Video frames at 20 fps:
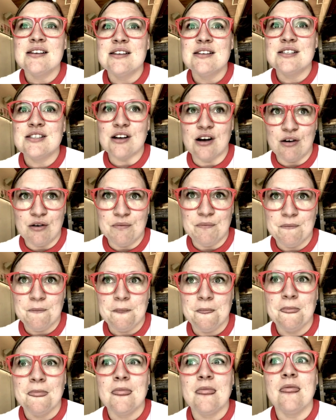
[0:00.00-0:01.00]
So
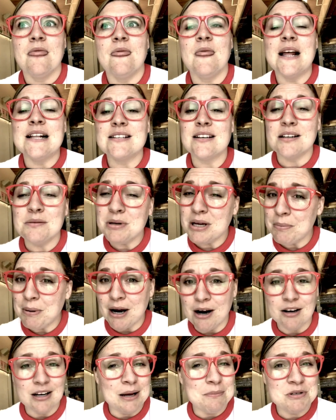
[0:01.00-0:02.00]
that's going to be a
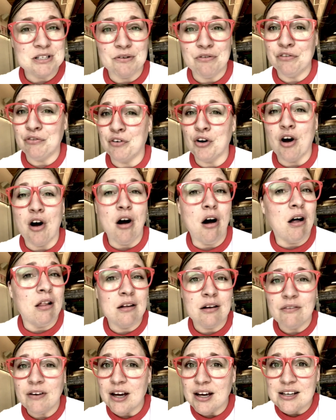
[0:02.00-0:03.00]
paradigm shift for
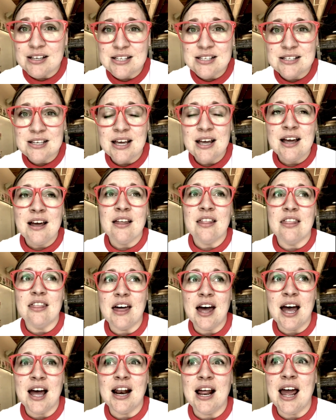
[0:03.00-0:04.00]
all of us
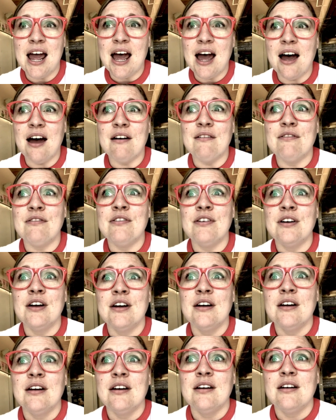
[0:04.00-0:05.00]
that have
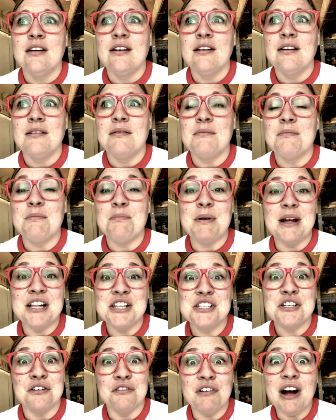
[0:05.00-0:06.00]

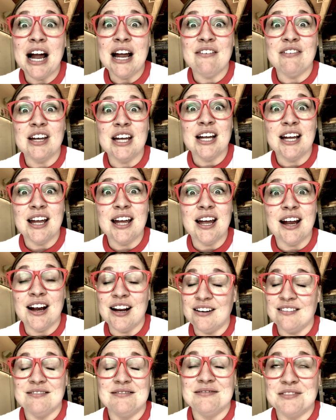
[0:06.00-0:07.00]
been surviving
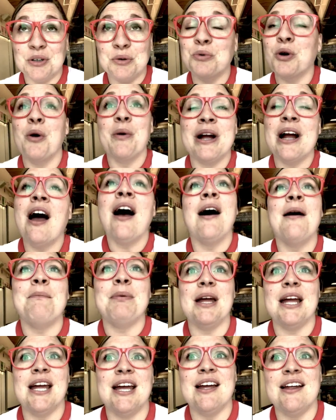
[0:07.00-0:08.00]
and growing
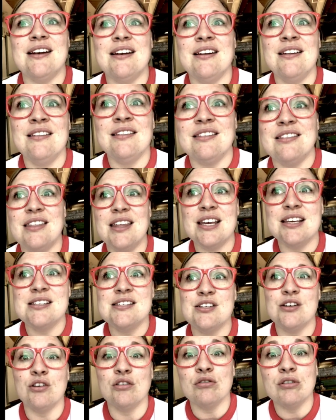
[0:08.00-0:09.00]
up in
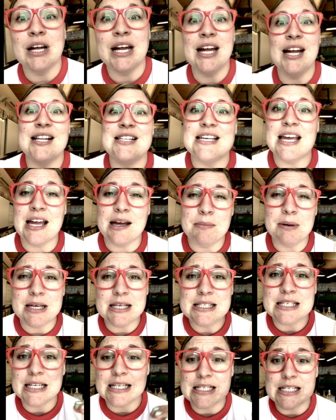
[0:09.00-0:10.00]
this grades A, B,
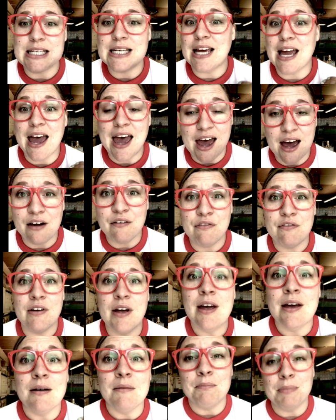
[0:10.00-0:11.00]
C, D, F
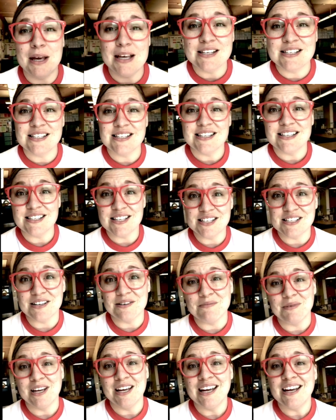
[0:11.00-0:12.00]
based
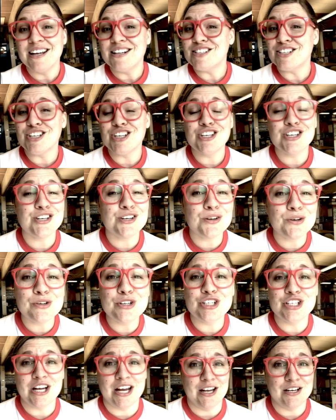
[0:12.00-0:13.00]
system. It's a
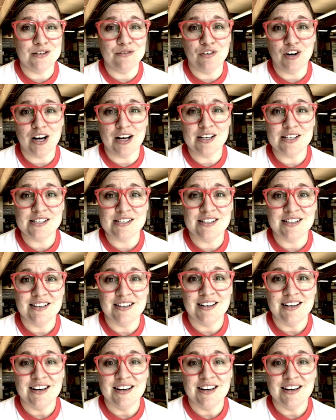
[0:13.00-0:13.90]
huge change for us.